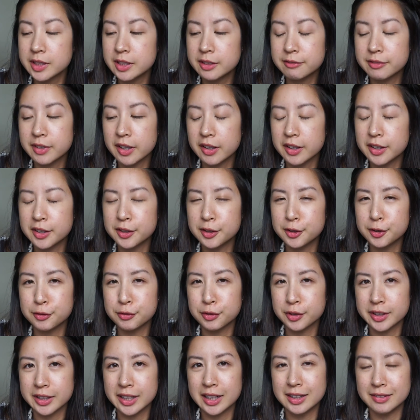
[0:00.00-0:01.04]
very new
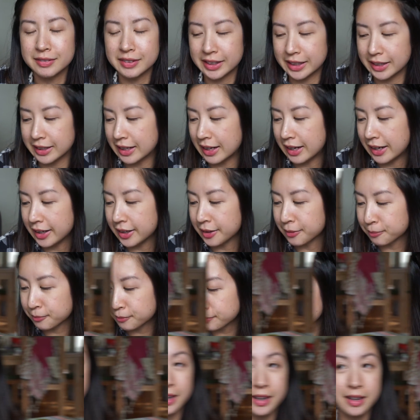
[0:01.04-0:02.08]
for Kelvin and I
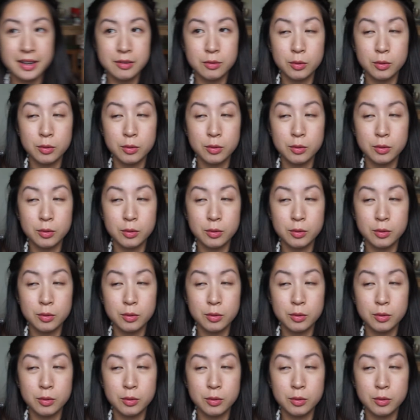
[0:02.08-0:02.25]
today.